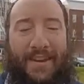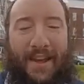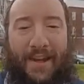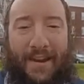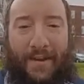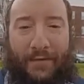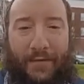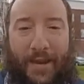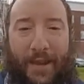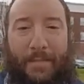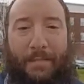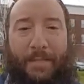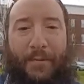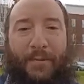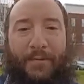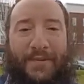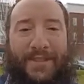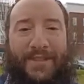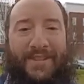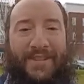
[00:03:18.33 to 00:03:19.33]
Not every
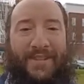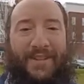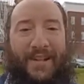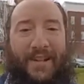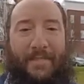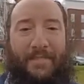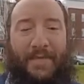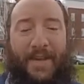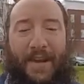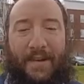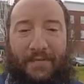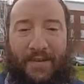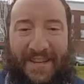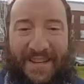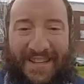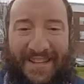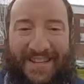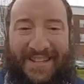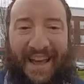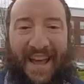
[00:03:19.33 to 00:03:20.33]
impulse, not every
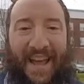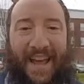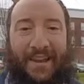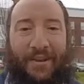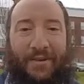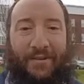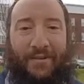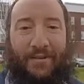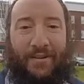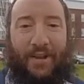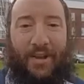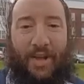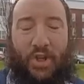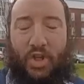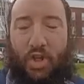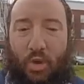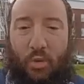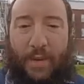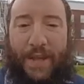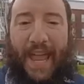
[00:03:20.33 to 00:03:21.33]
desire
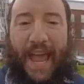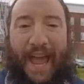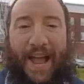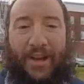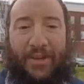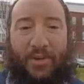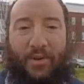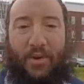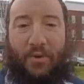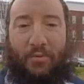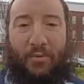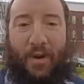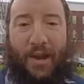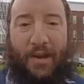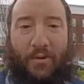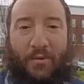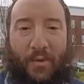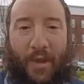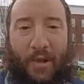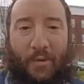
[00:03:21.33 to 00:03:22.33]
should we act on
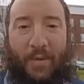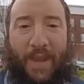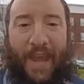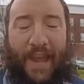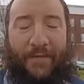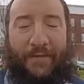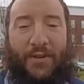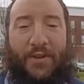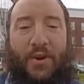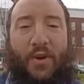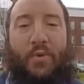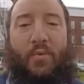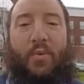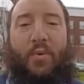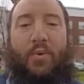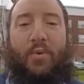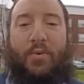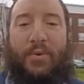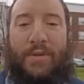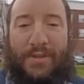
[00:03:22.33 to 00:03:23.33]
right away. We have to
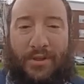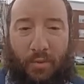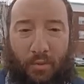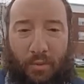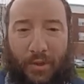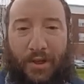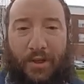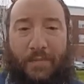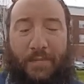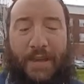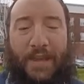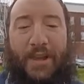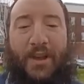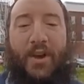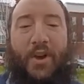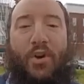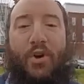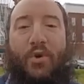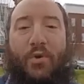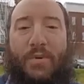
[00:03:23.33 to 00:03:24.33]
know who is the real me,
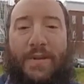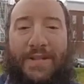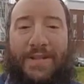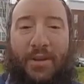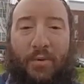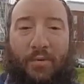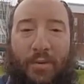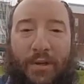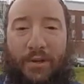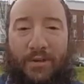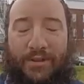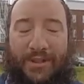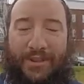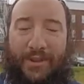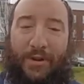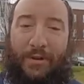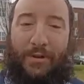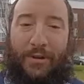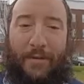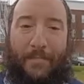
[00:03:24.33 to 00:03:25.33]
who is the real
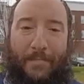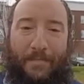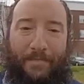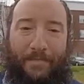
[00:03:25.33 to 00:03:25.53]
soul.